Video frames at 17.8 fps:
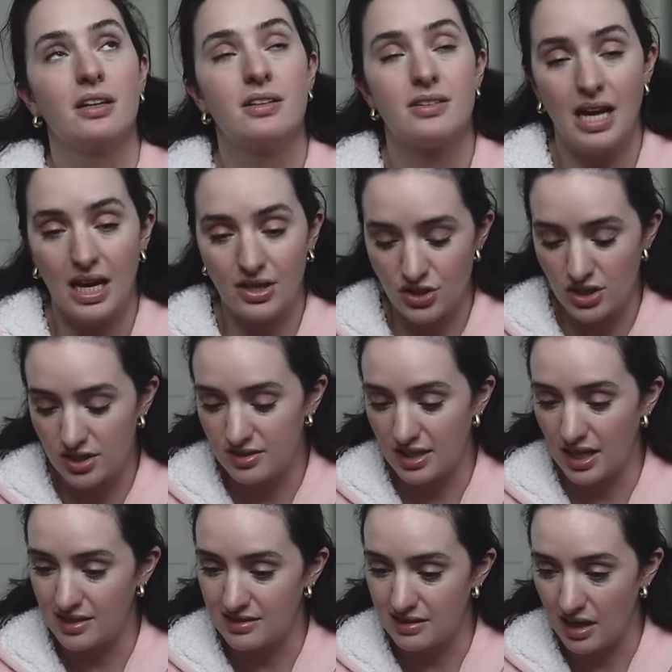because it actually
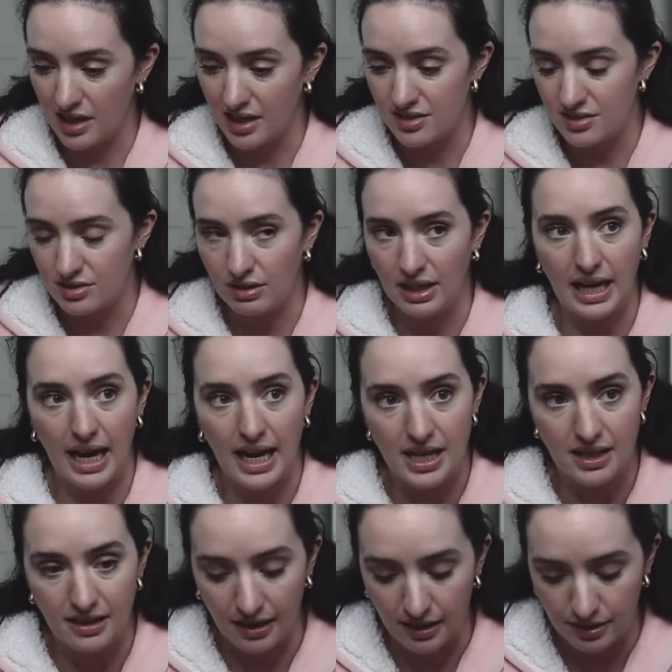stays light until like
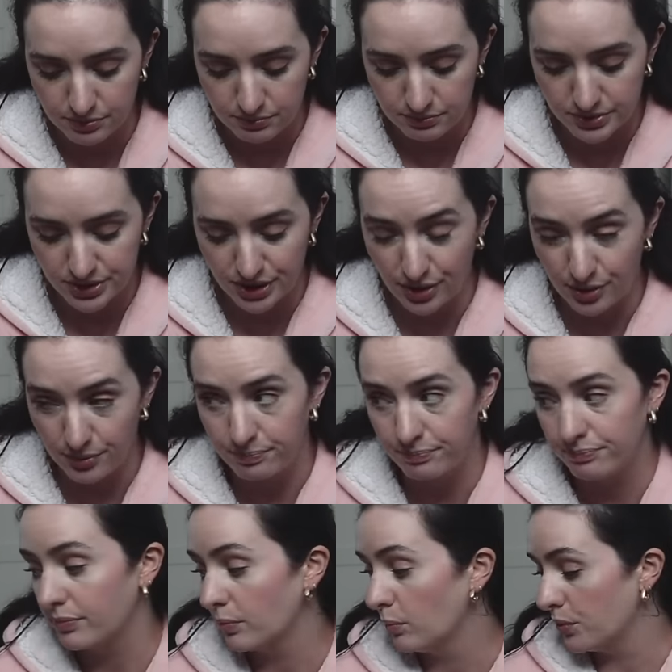8 now. So
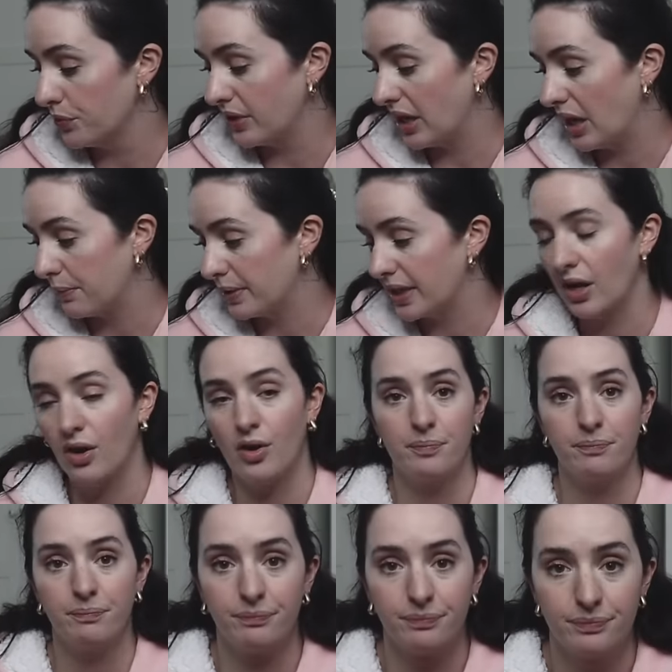we'll see how we get
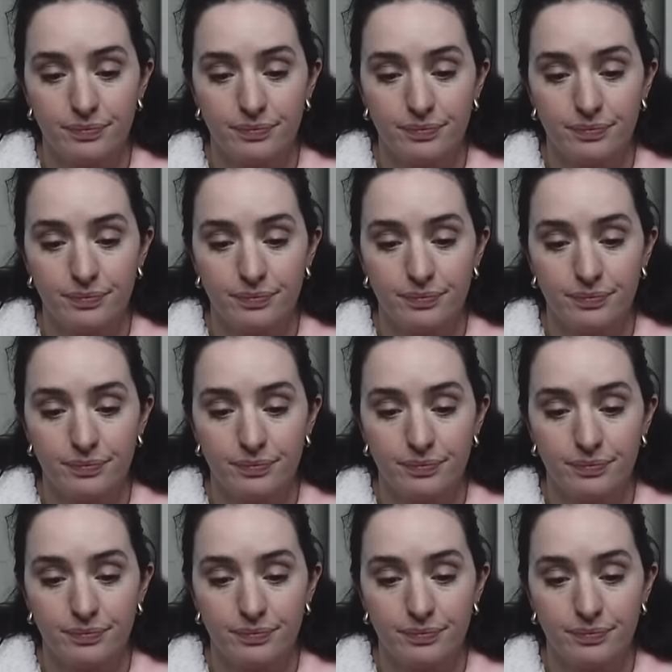on.